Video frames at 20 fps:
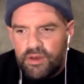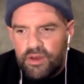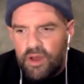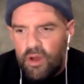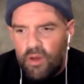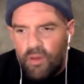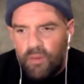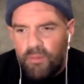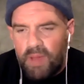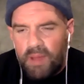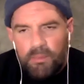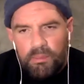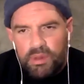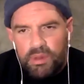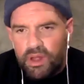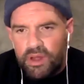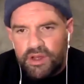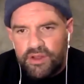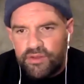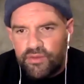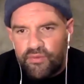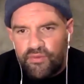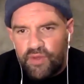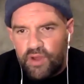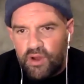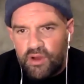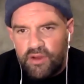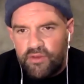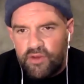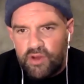no, my blood is
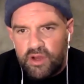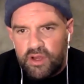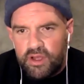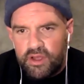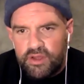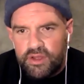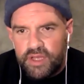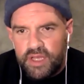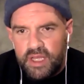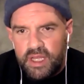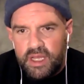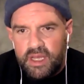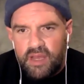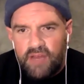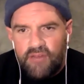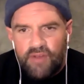very very clean.